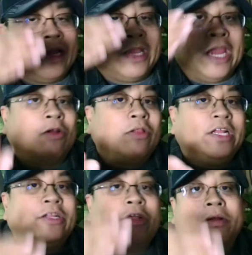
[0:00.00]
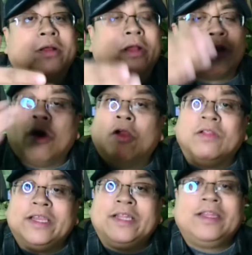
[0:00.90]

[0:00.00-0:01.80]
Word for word: Carolyn Carlin,